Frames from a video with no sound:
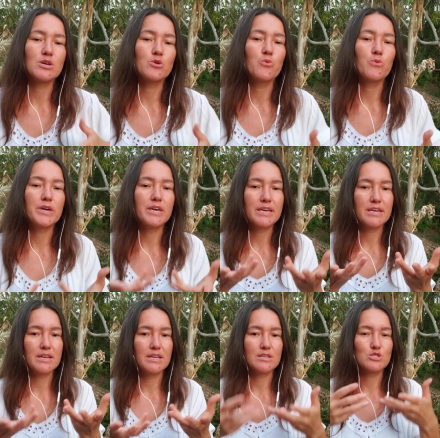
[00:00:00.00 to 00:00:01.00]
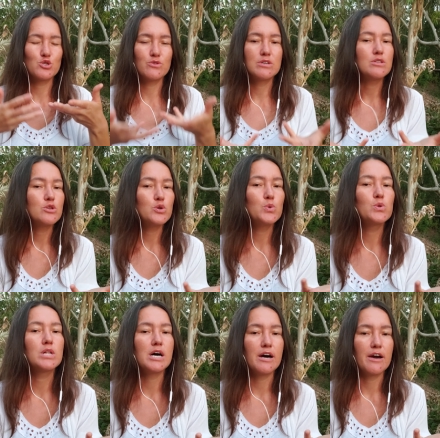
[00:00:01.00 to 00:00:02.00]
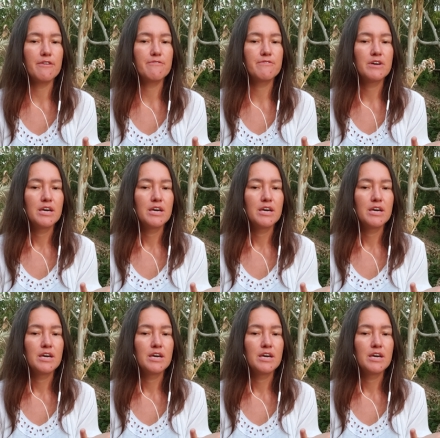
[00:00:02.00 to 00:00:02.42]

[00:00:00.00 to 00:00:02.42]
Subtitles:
awakening to the new life.